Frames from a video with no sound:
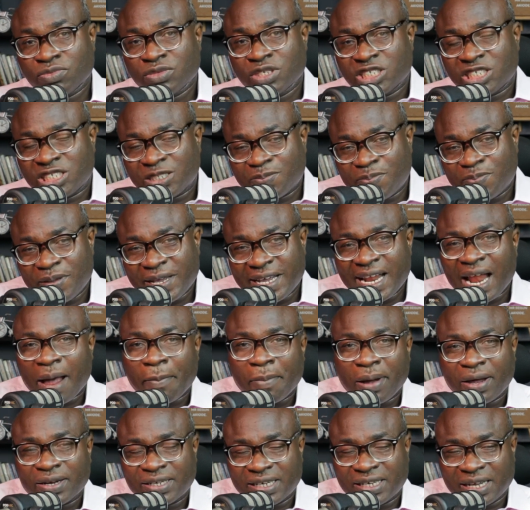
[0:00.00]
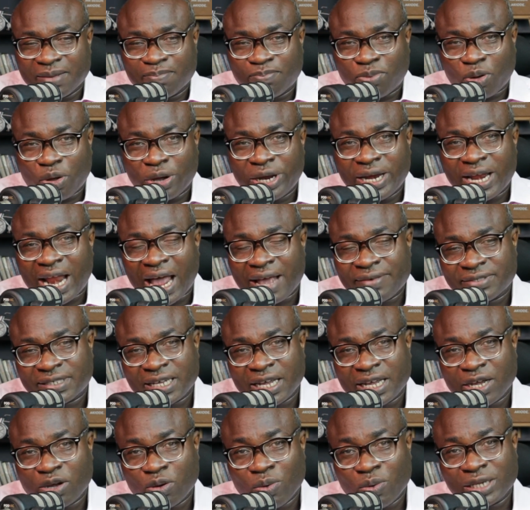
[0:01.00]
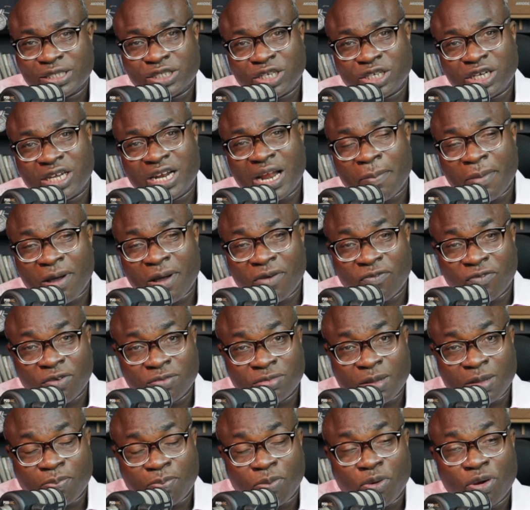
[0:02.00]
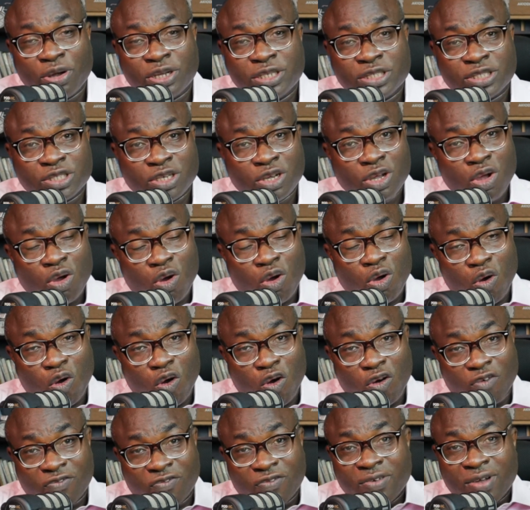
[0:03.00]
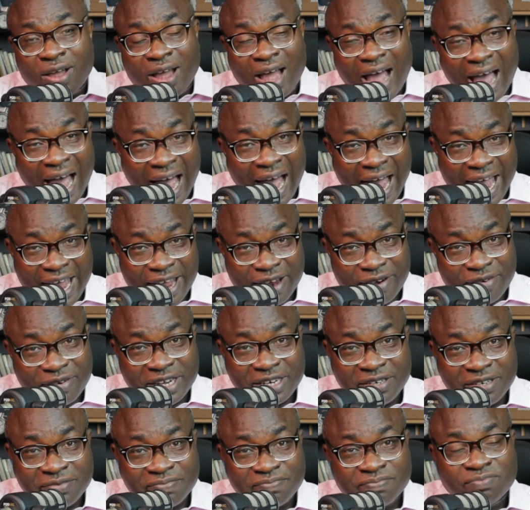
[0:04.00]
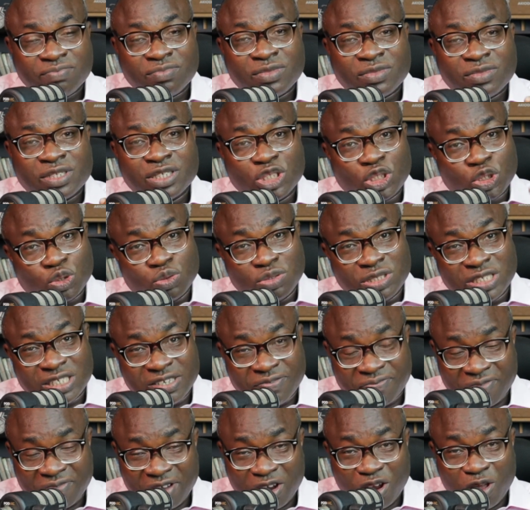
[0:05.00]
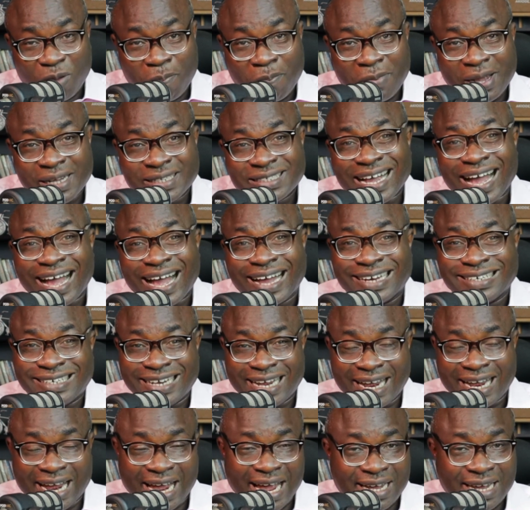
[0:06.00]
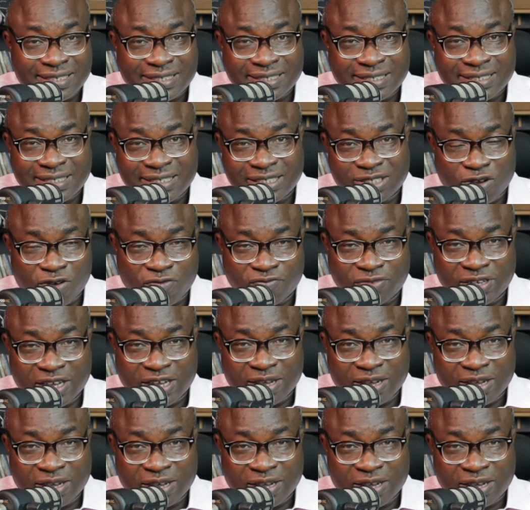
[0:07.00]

Speaking about the employee life cycle, we're talking about from the point of hiring to development and the exit of the